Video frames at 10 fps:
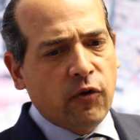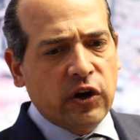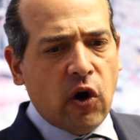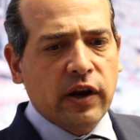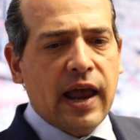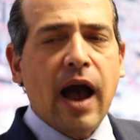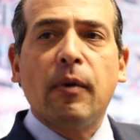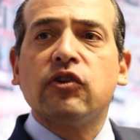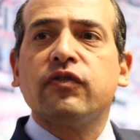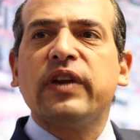regarding
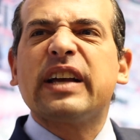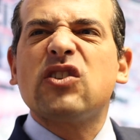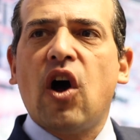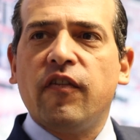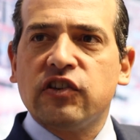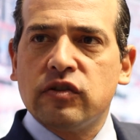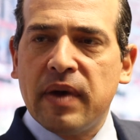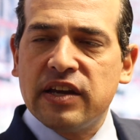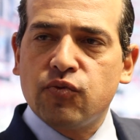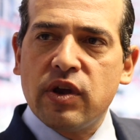how much flex
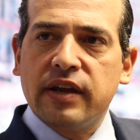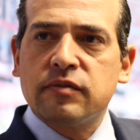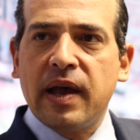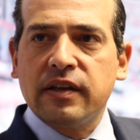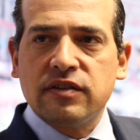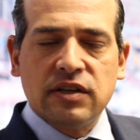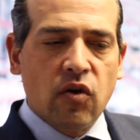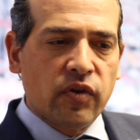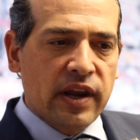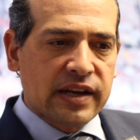office space we expect to
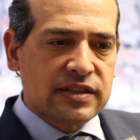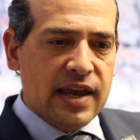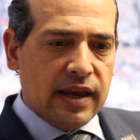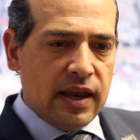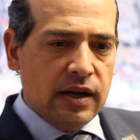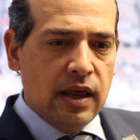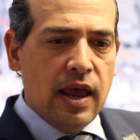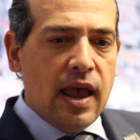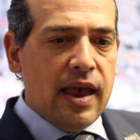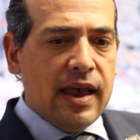see over the next decade.
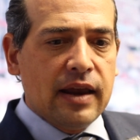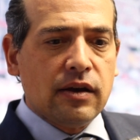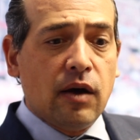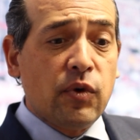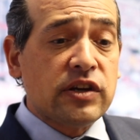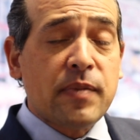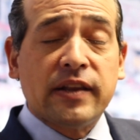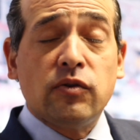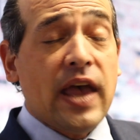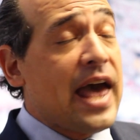And we
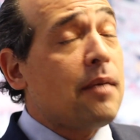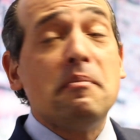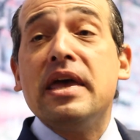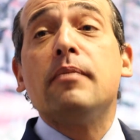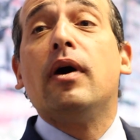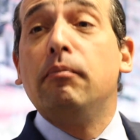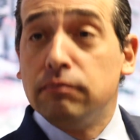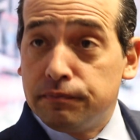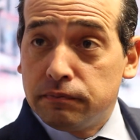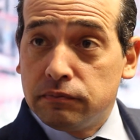expect it at a
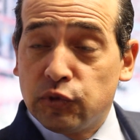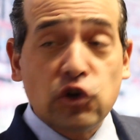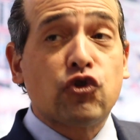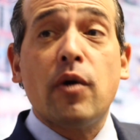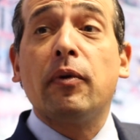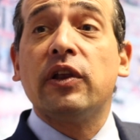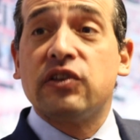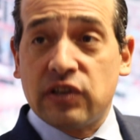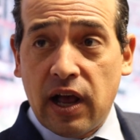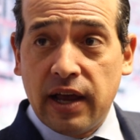minimum to
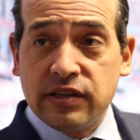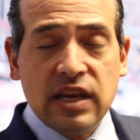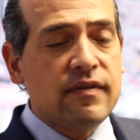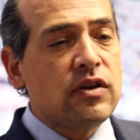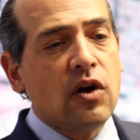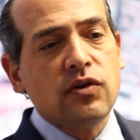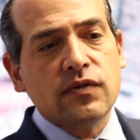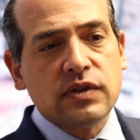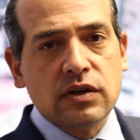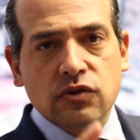triple in size, even though
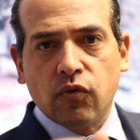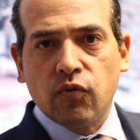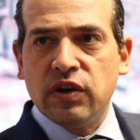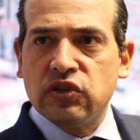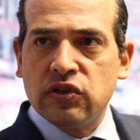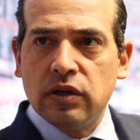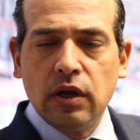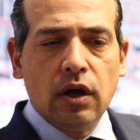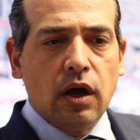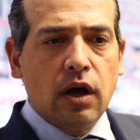you've certain
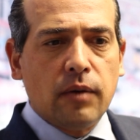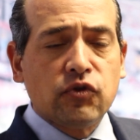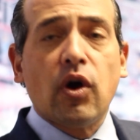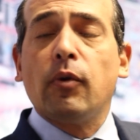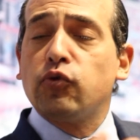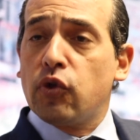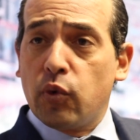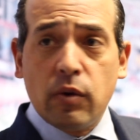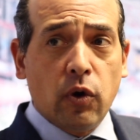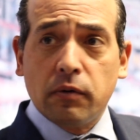recent troubles
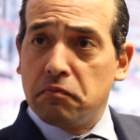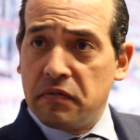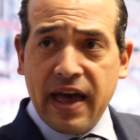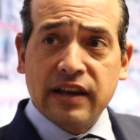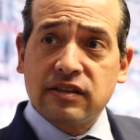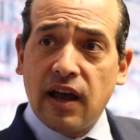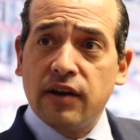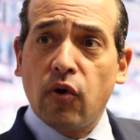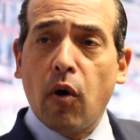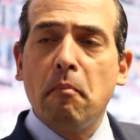with WeWork. That
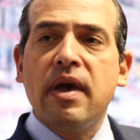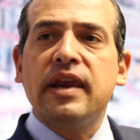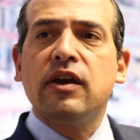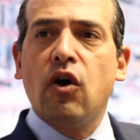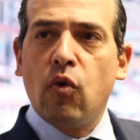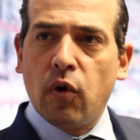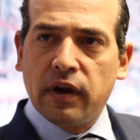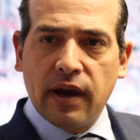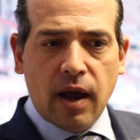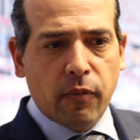aside, there are many
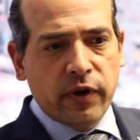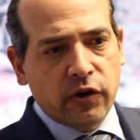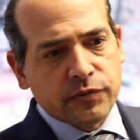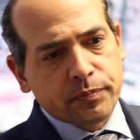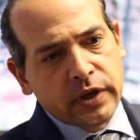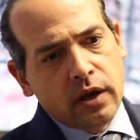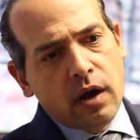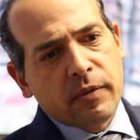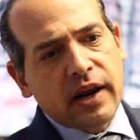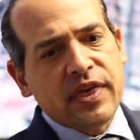co-working operators.
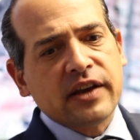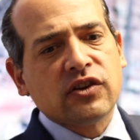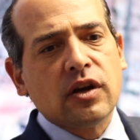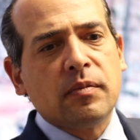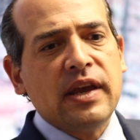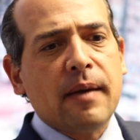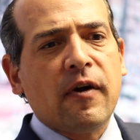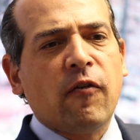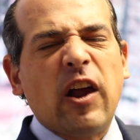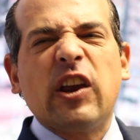But I think it's going to
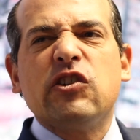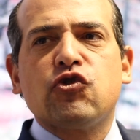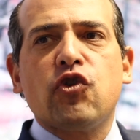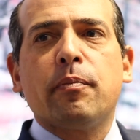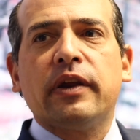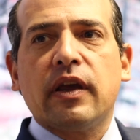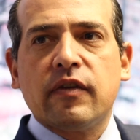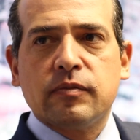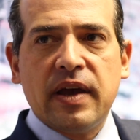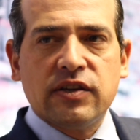be at around a
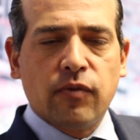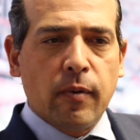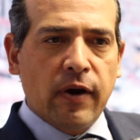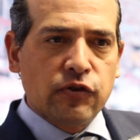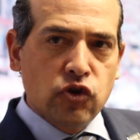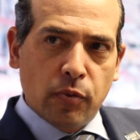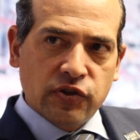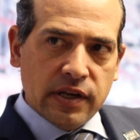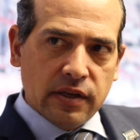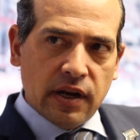tripling of the space from around
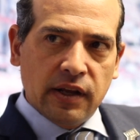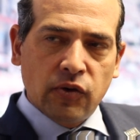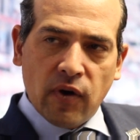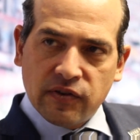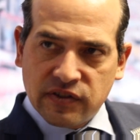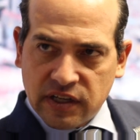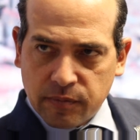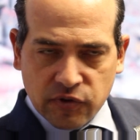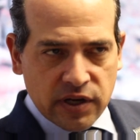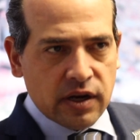2% today to around
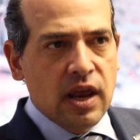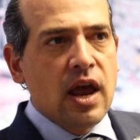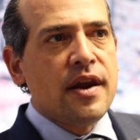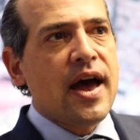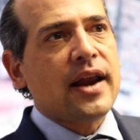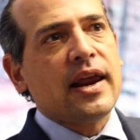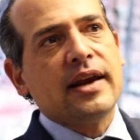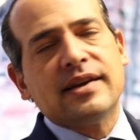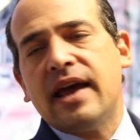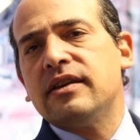6%,
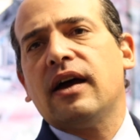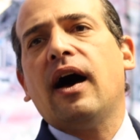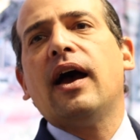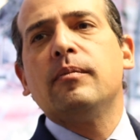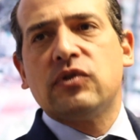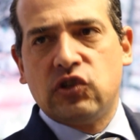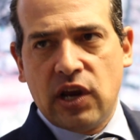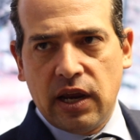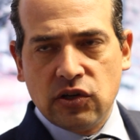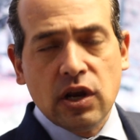not a 10 times
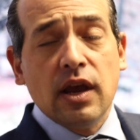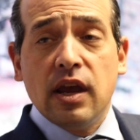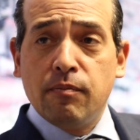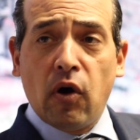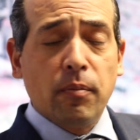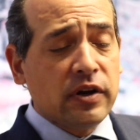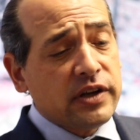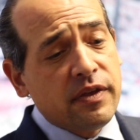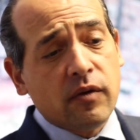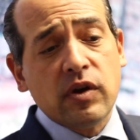change, in part
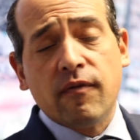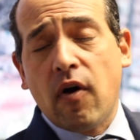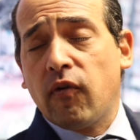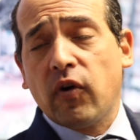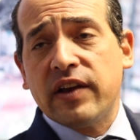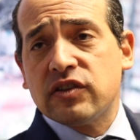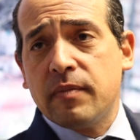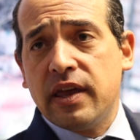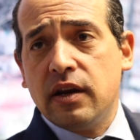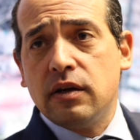because I think we have
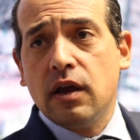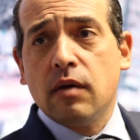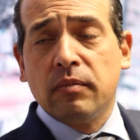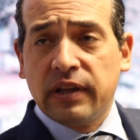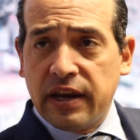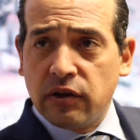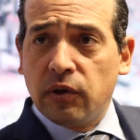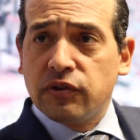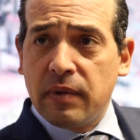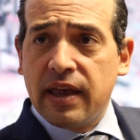overestimated
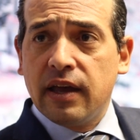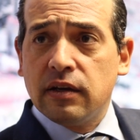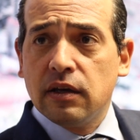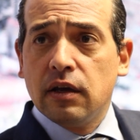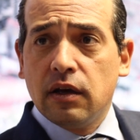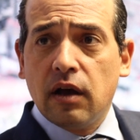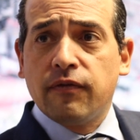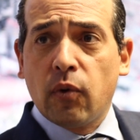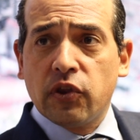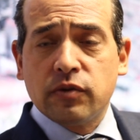millennial demand
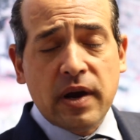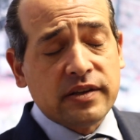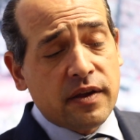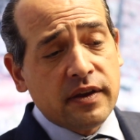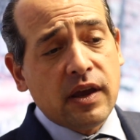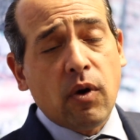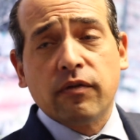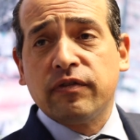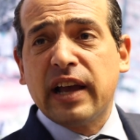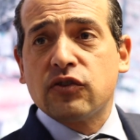for the space. I think they
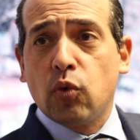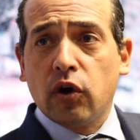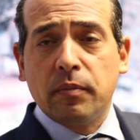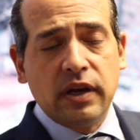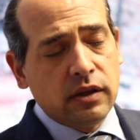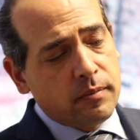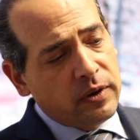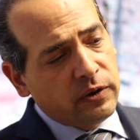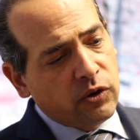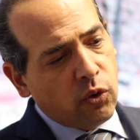want flex work, meaning
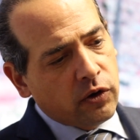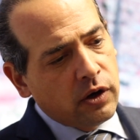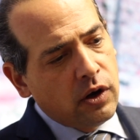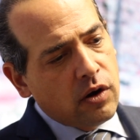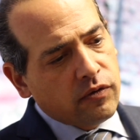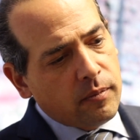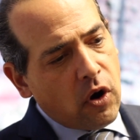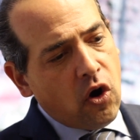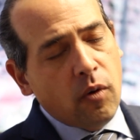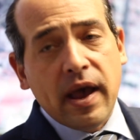the ability to work
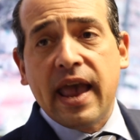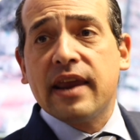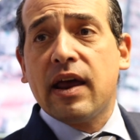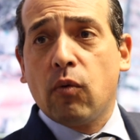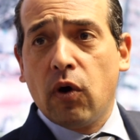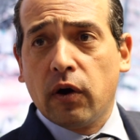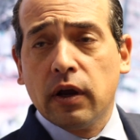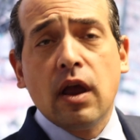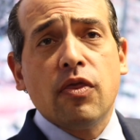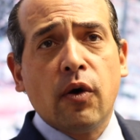from home and at
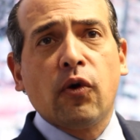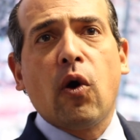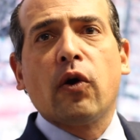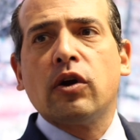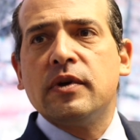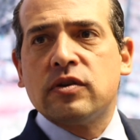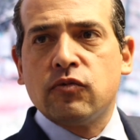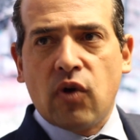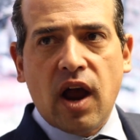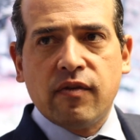work, though there are going to be
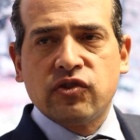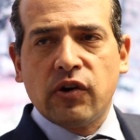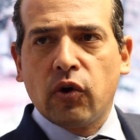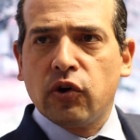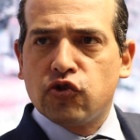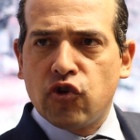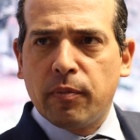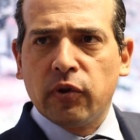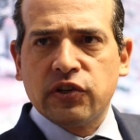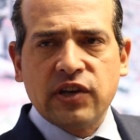some drivers that are going to
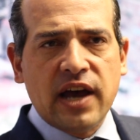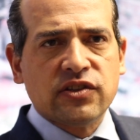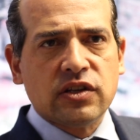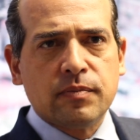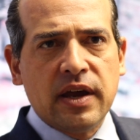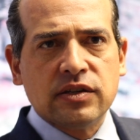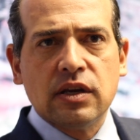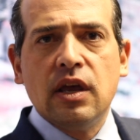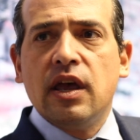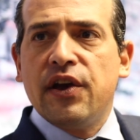triple the size of the
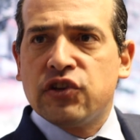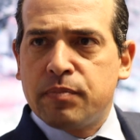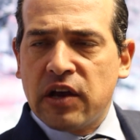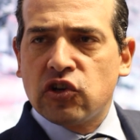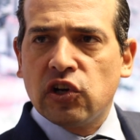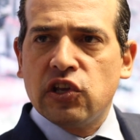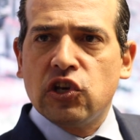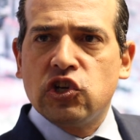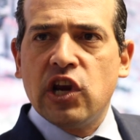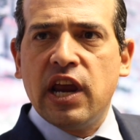space,
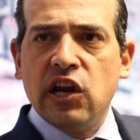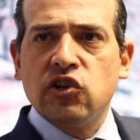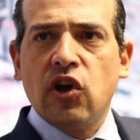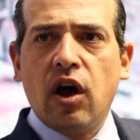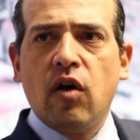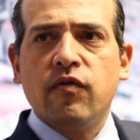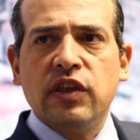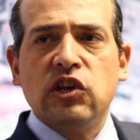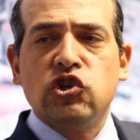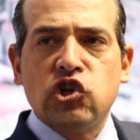especially the change
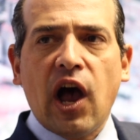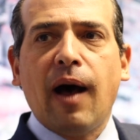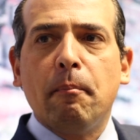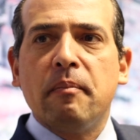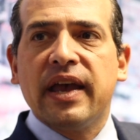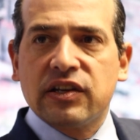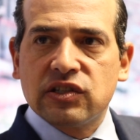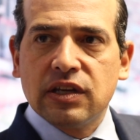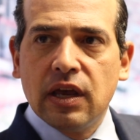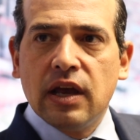of the job
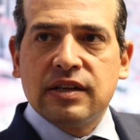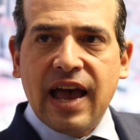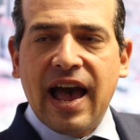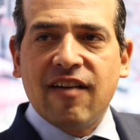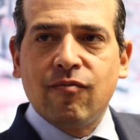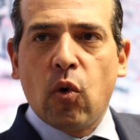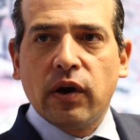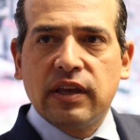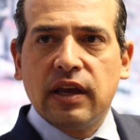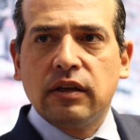mix to have
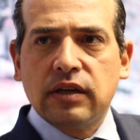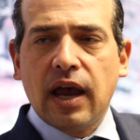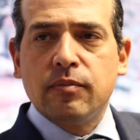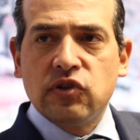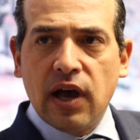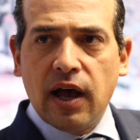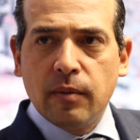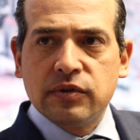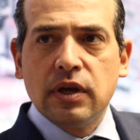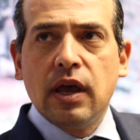more gig type
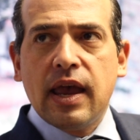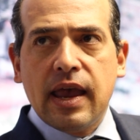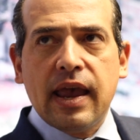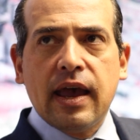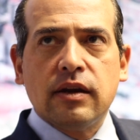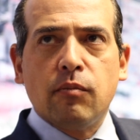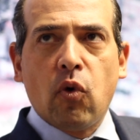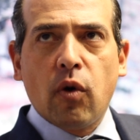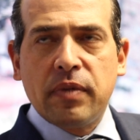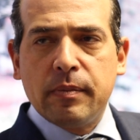jobs
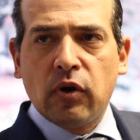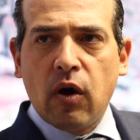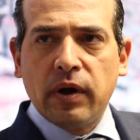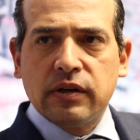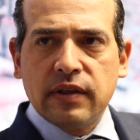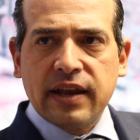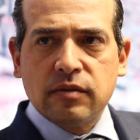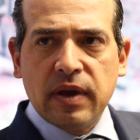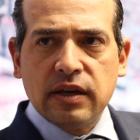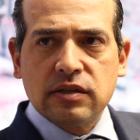and more people going to
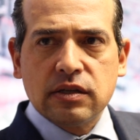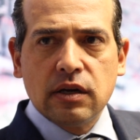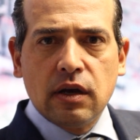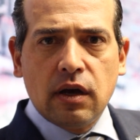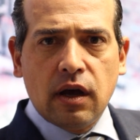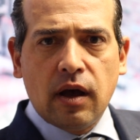that space